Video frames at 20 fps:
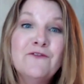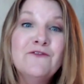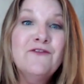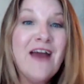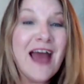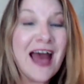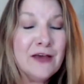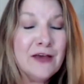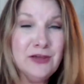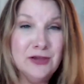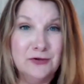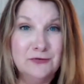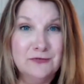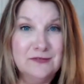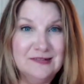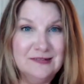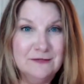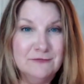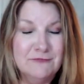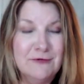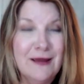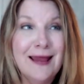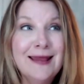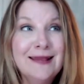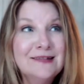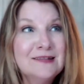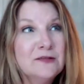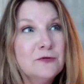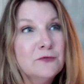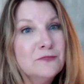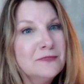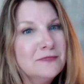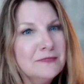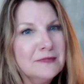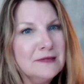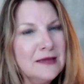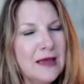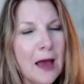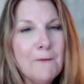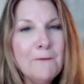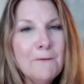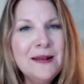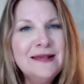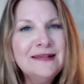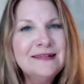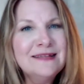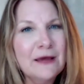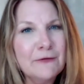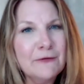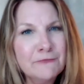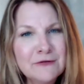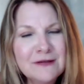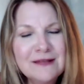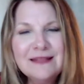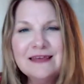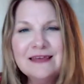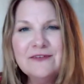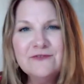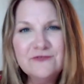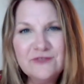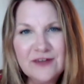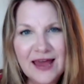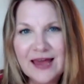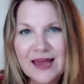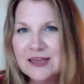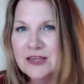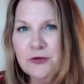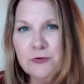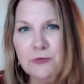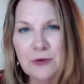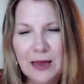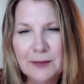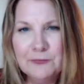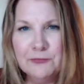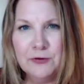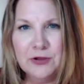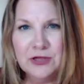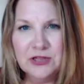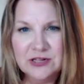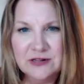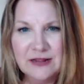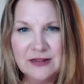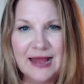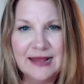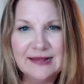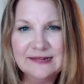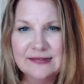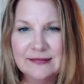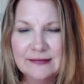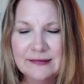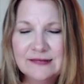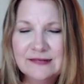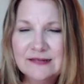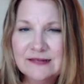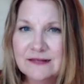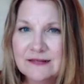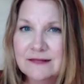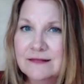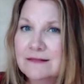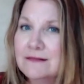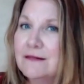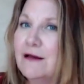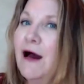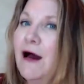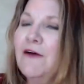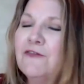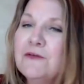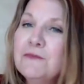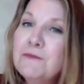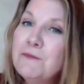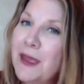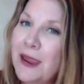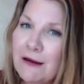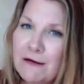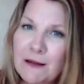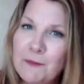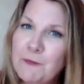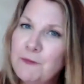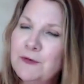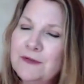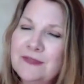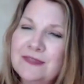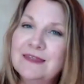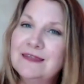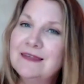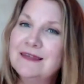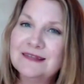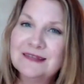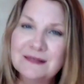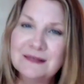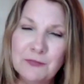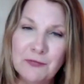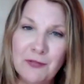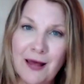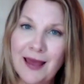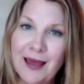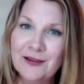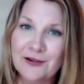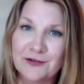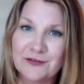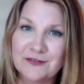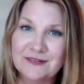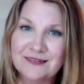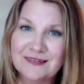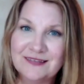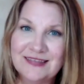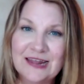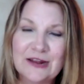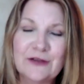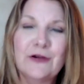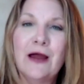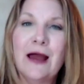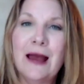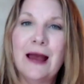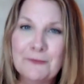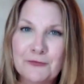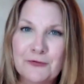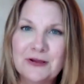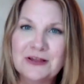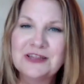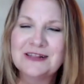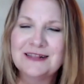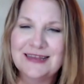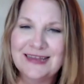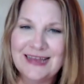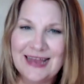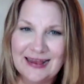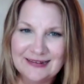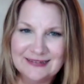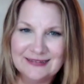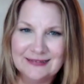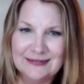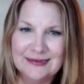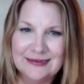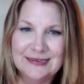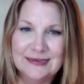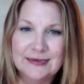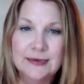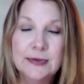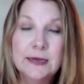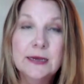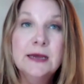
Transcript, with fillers: values, right? So companies that really value operational excellence often pair up with suppliers that are operationally excellent